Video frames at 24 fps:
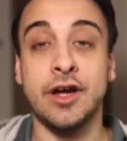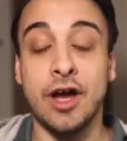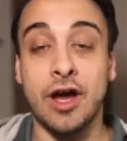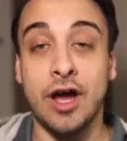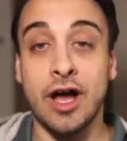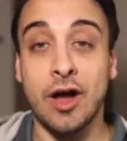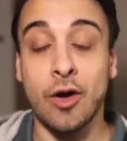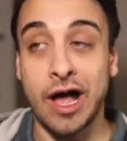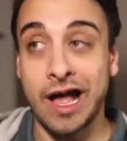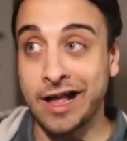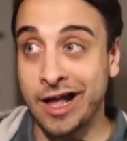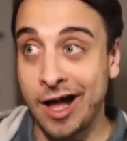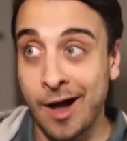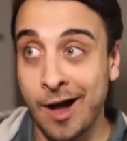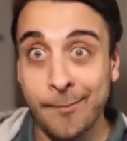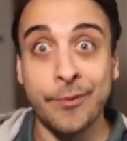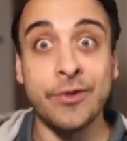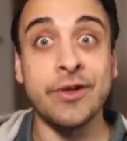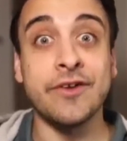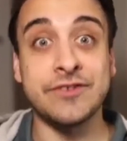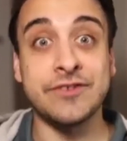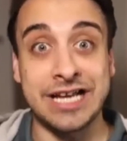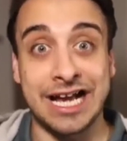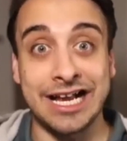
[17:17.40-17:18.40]
A
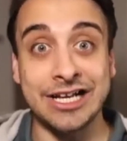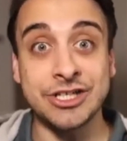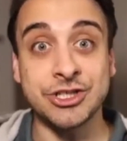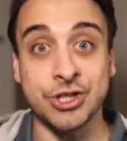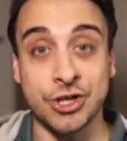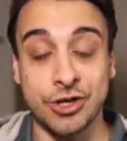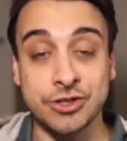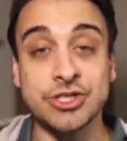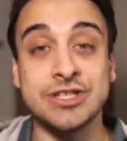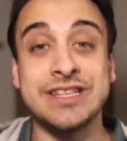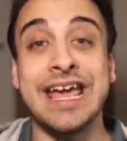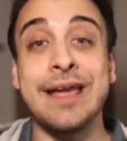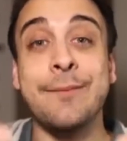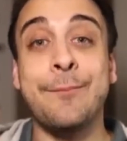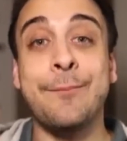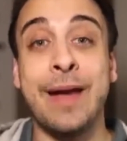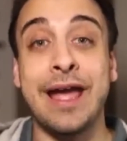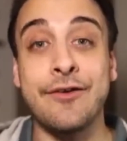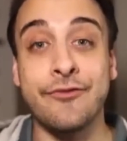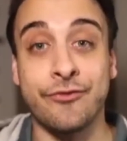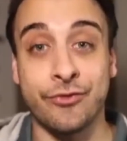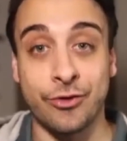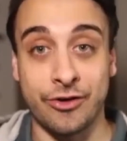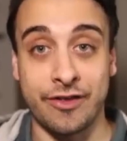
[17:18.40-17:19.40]
couple of dotChurch, they
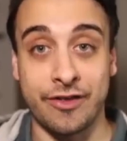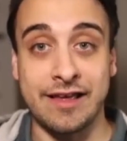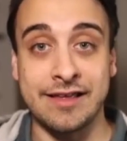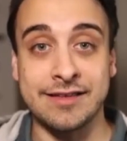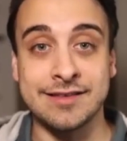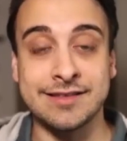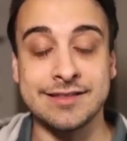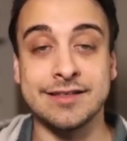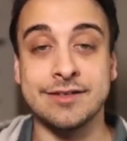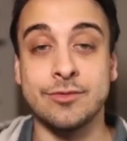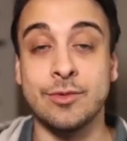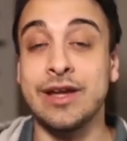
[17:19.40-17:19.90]
pay for this.